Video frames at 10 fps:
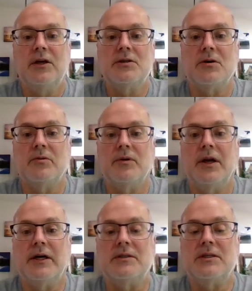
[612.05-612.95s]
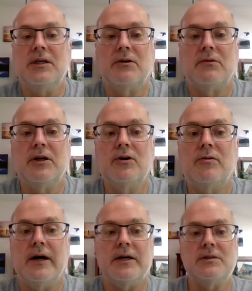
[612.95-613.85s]
So when I see a
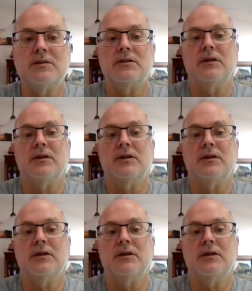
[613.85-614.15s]
request,